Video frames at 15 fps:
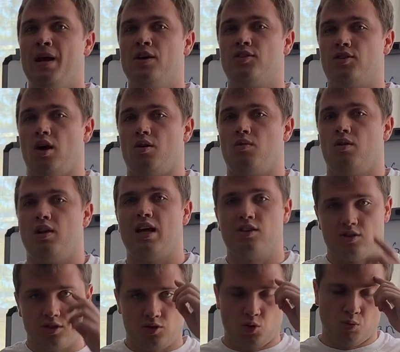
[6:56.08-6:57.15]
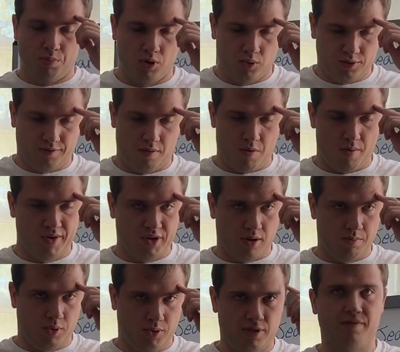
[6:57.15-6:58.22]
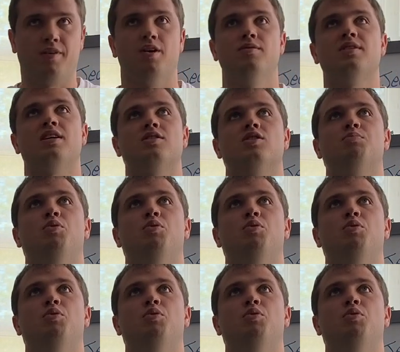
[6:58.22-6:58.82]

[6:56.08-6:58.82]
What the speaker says: So let's just all pause for a moment. Don't pause the phones, let's just